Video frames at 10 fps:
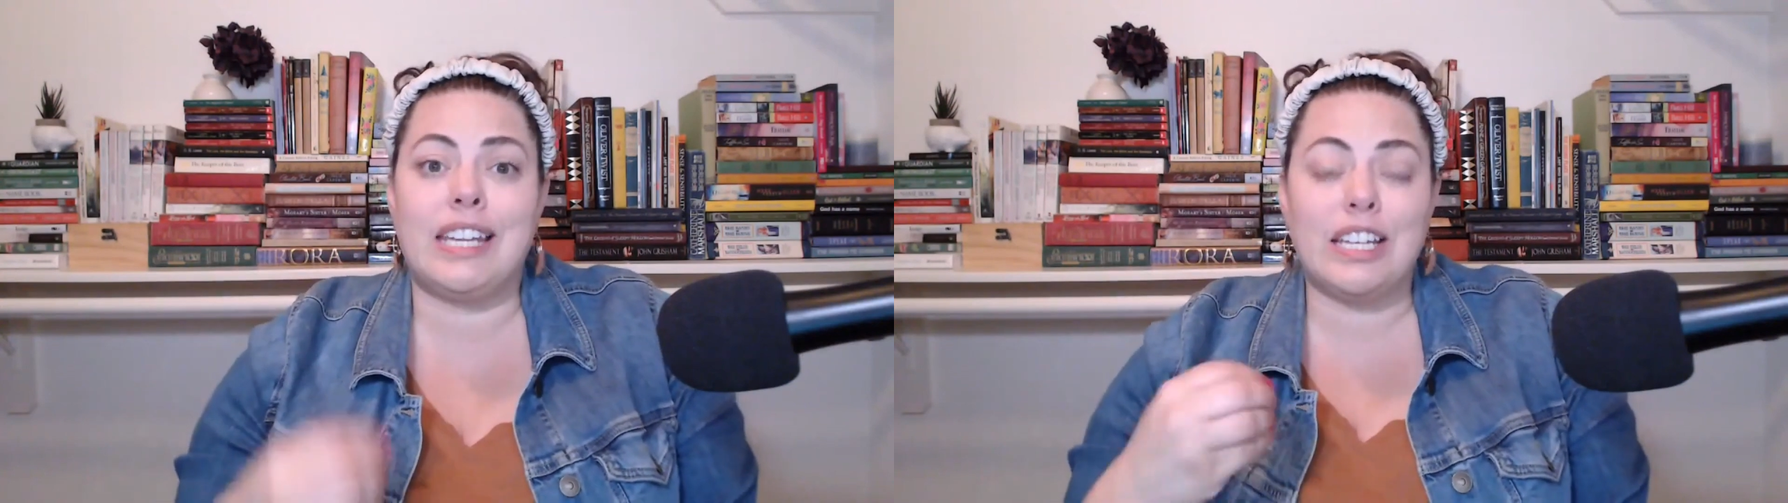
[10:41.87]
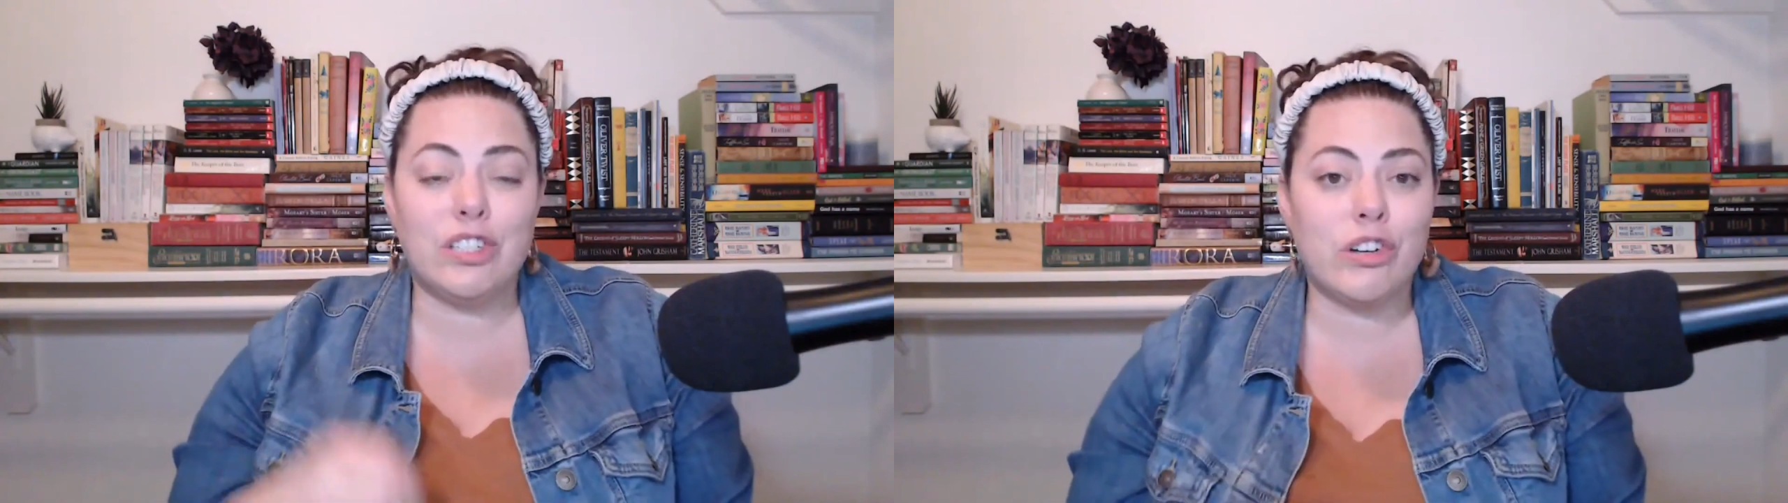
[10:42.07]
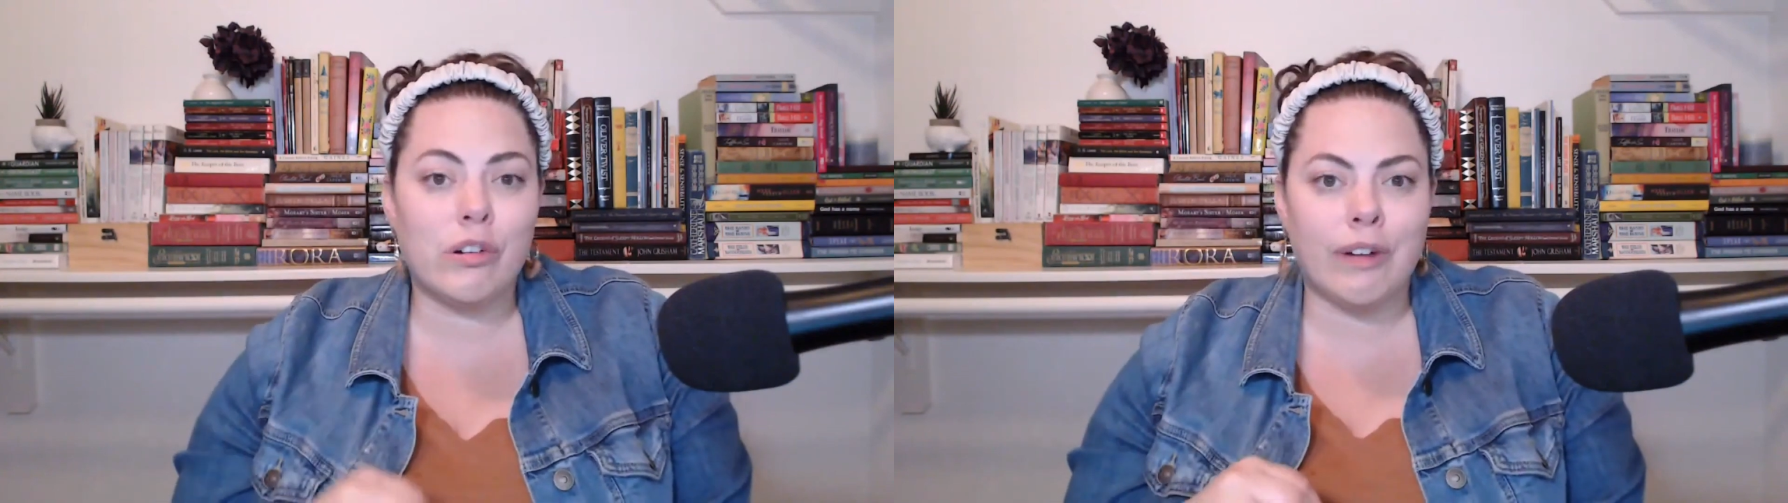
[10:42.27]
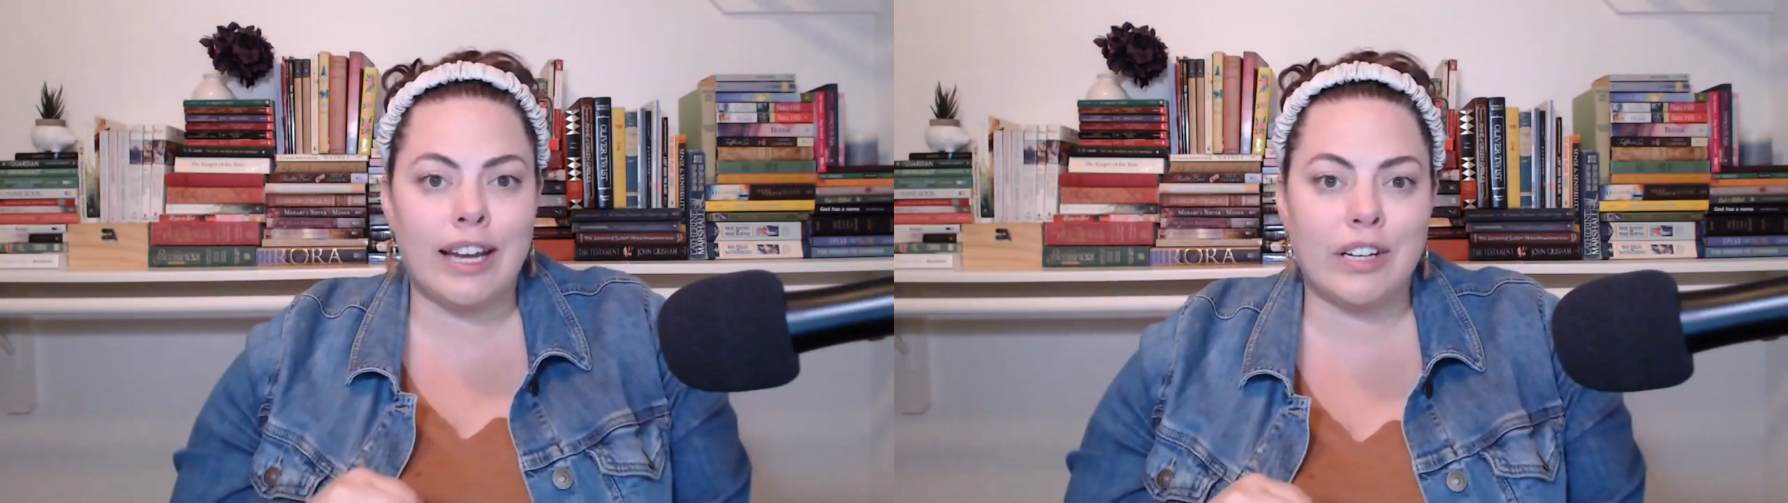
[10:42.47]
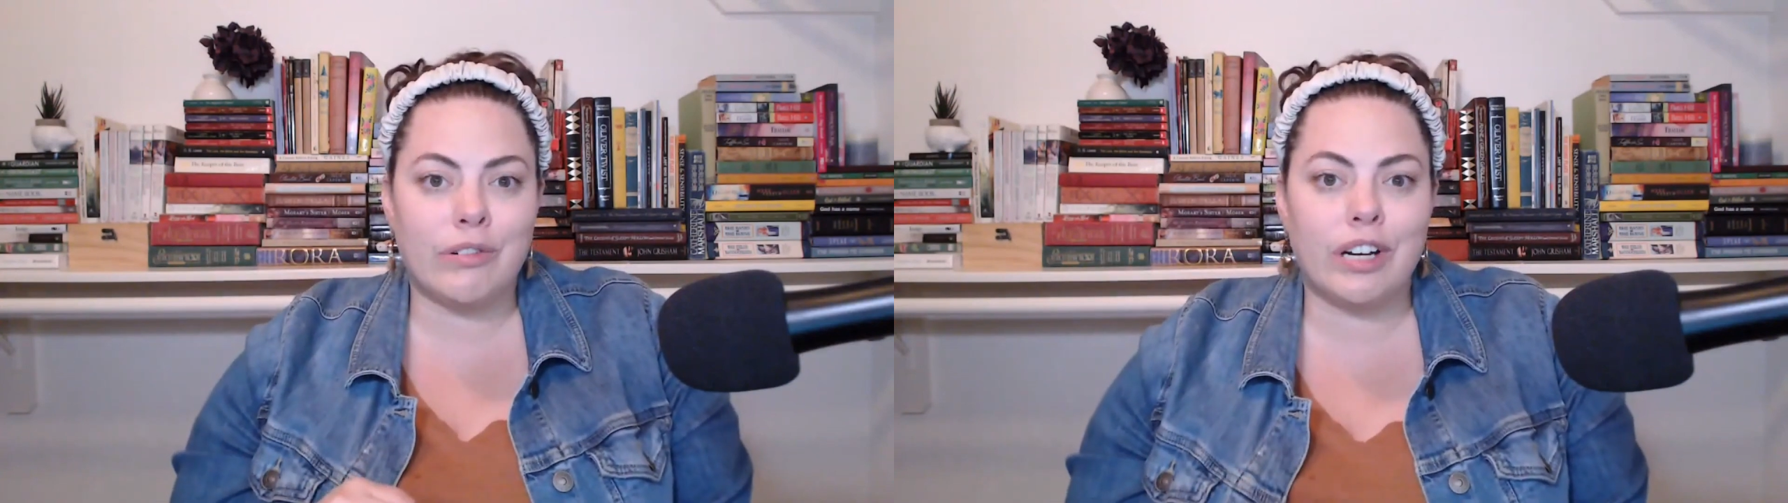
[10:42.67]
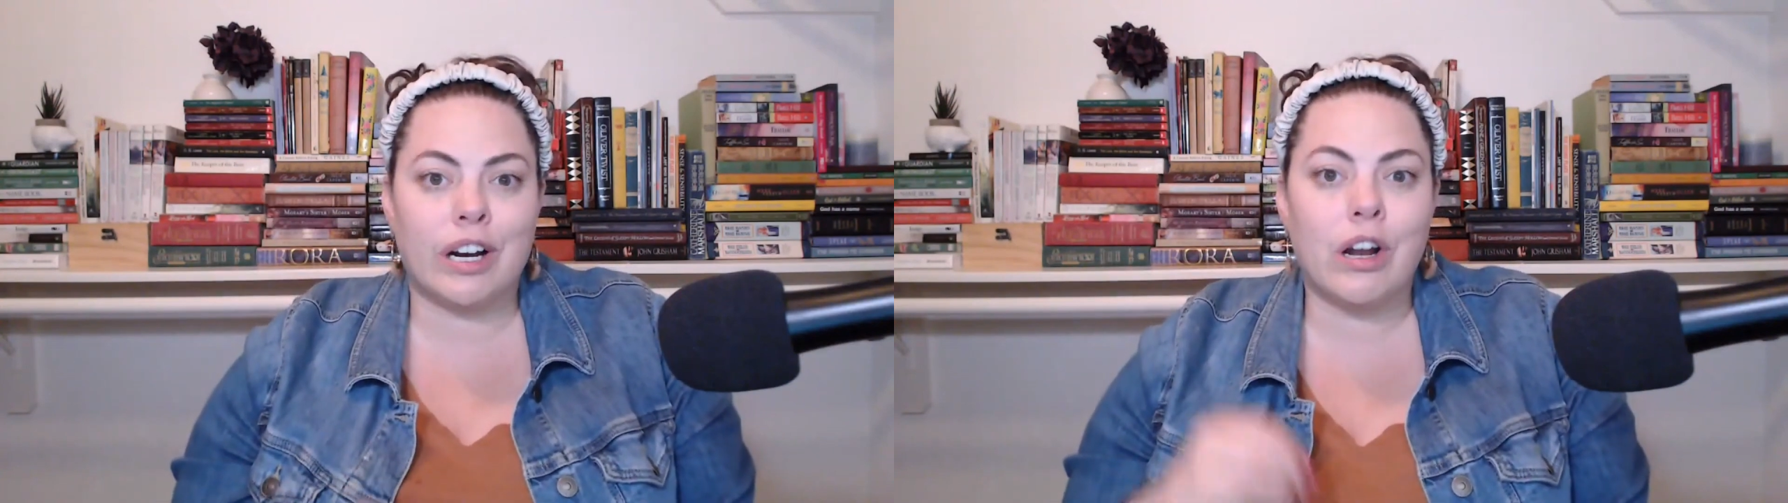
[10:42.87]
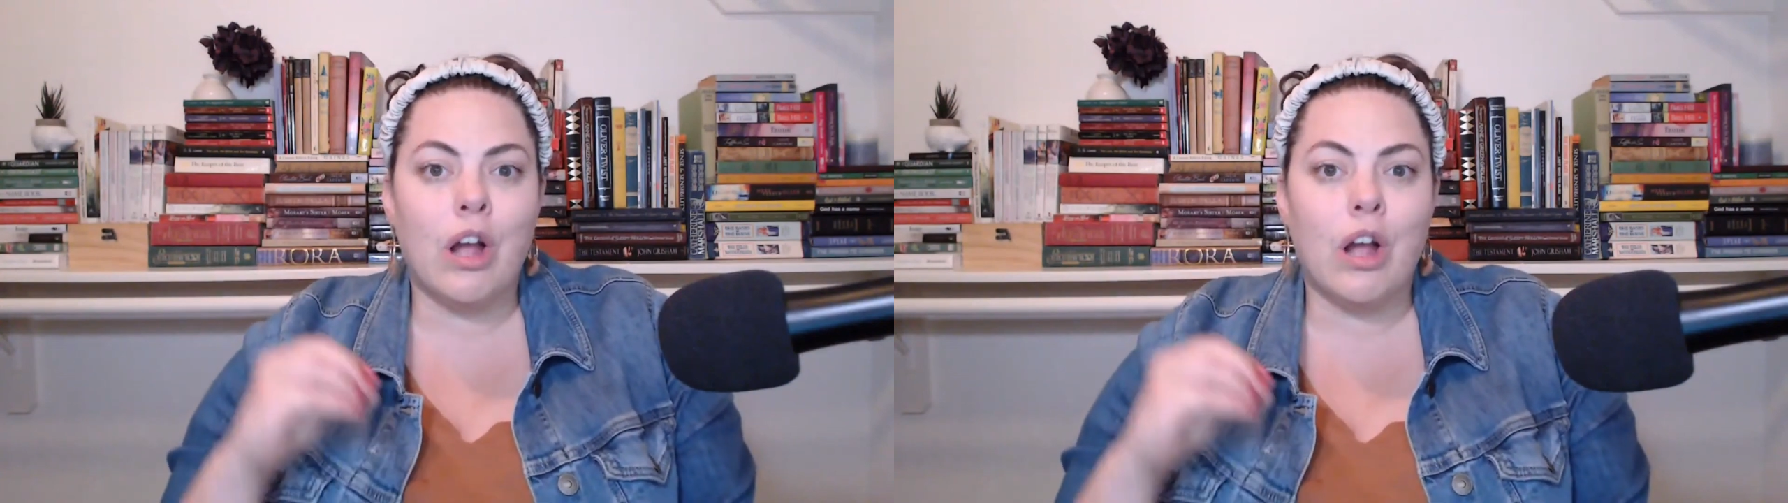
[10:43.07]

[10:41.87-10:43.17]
into your writing career,